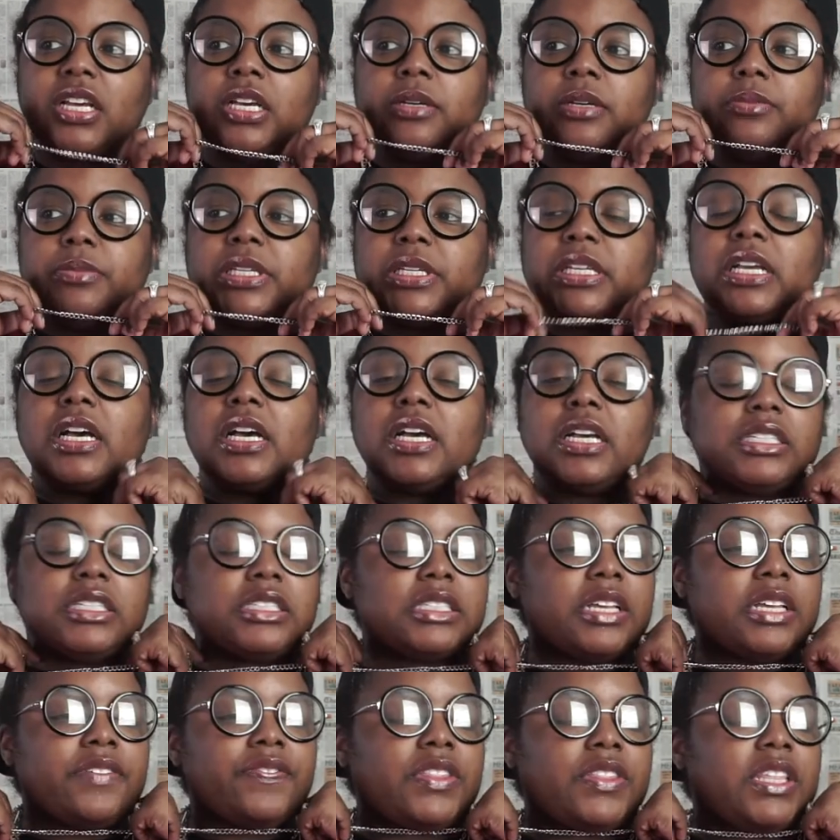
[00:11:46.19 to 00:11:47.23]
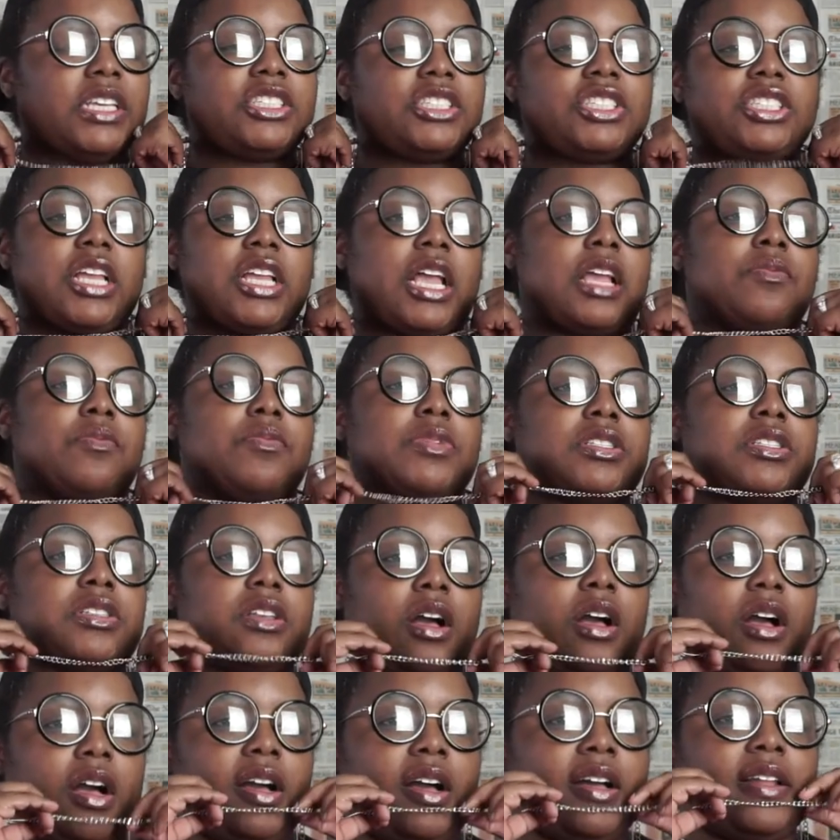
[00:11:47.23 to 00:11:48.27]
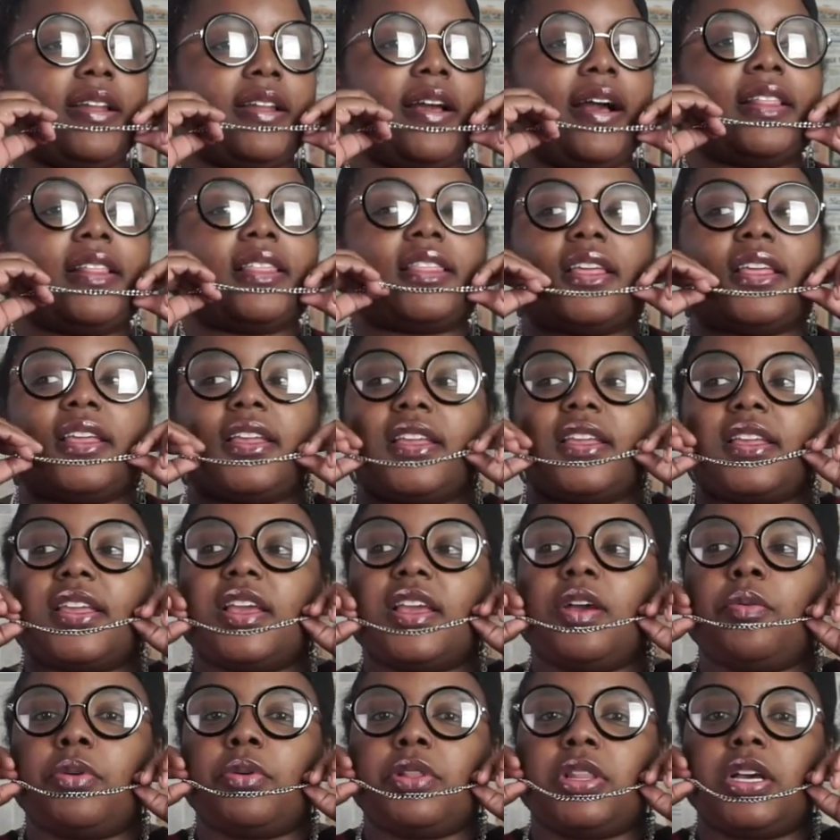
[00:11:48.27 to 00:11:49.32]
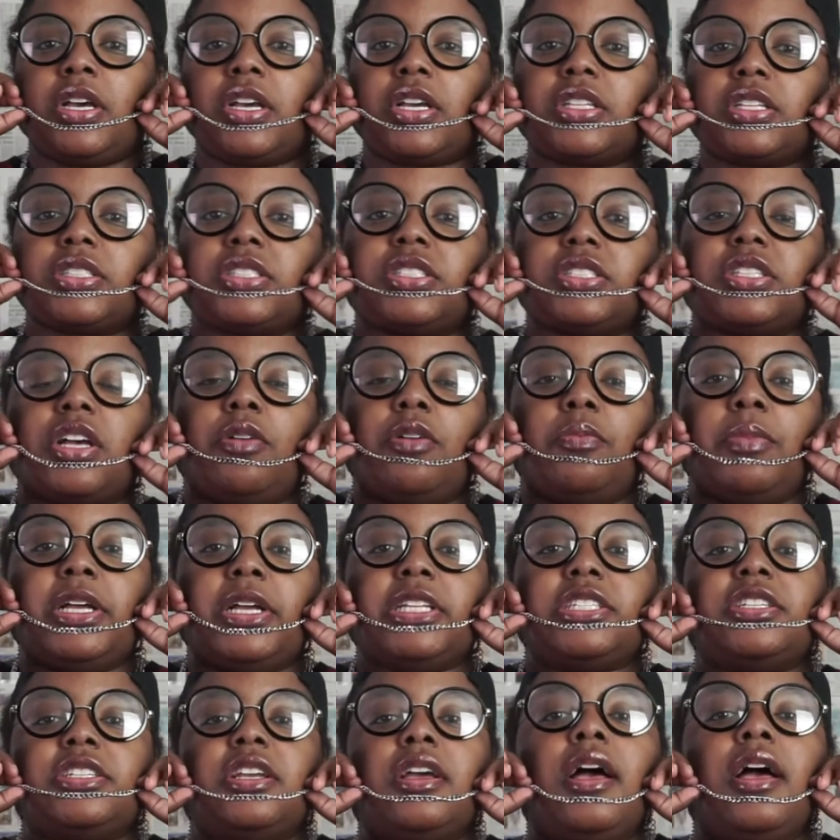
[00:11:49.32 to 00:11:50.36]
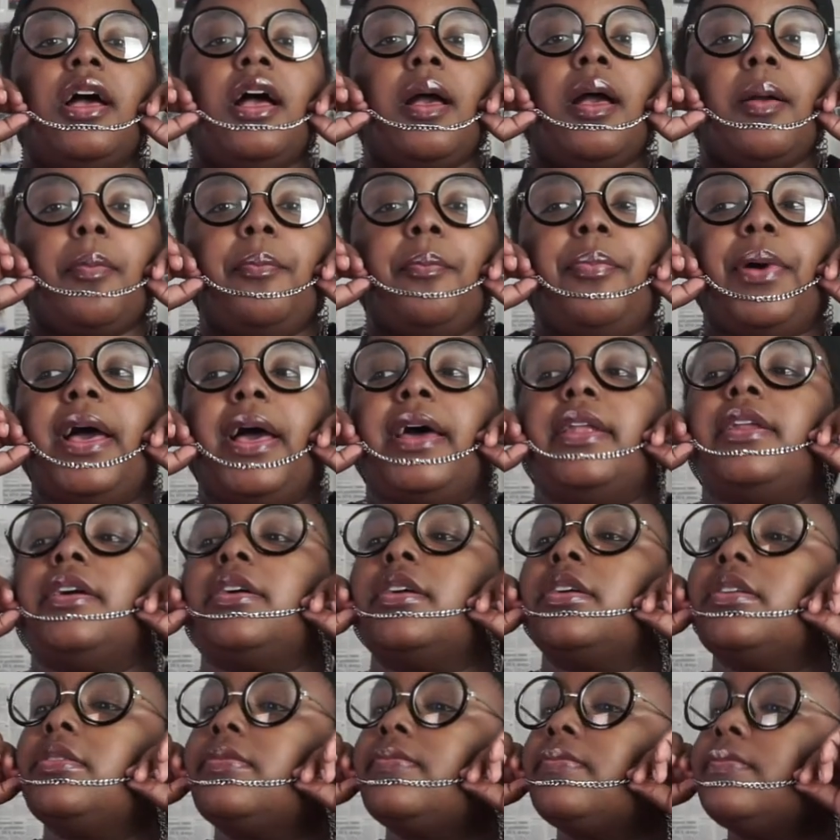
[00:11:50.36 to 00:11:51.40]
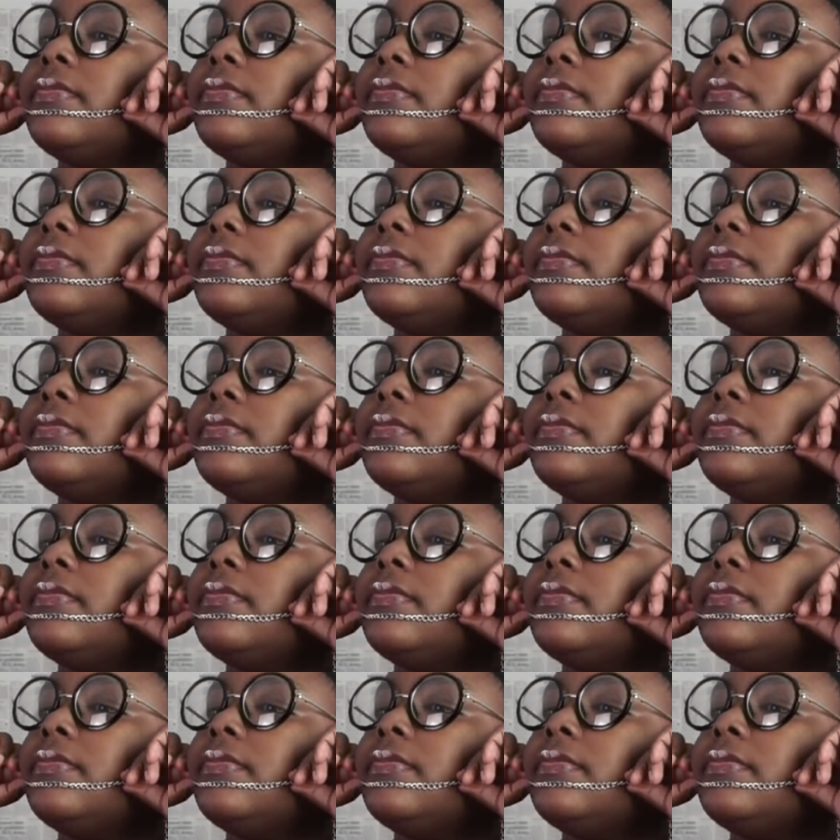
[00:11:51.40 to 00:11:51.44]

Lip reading: Because if this chain was gone, I think it would look so much better.